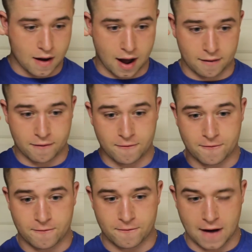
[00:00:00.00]

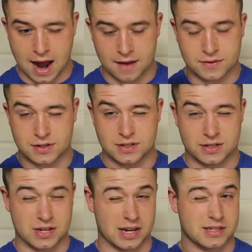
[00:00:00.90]

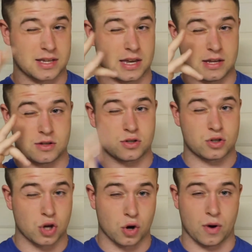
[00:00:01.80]

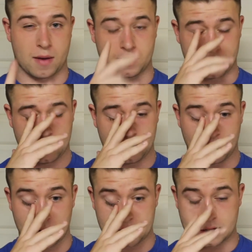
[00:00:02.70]
562, I believe it
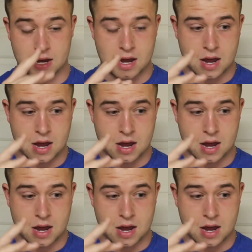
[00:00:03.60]
was.